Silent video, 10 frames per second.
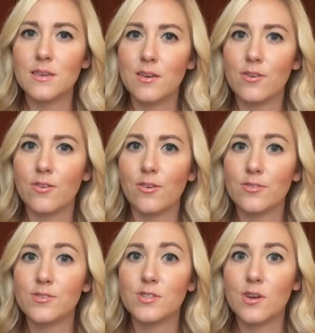a year or
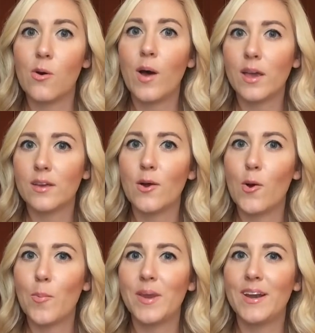so, I can
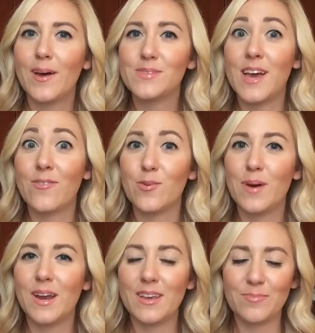open it up to
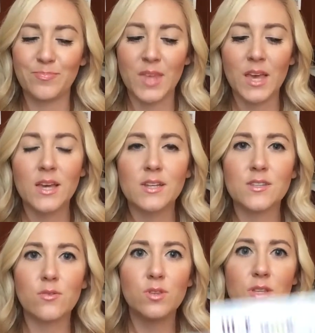everybody.
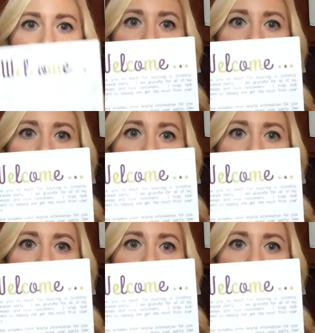So this is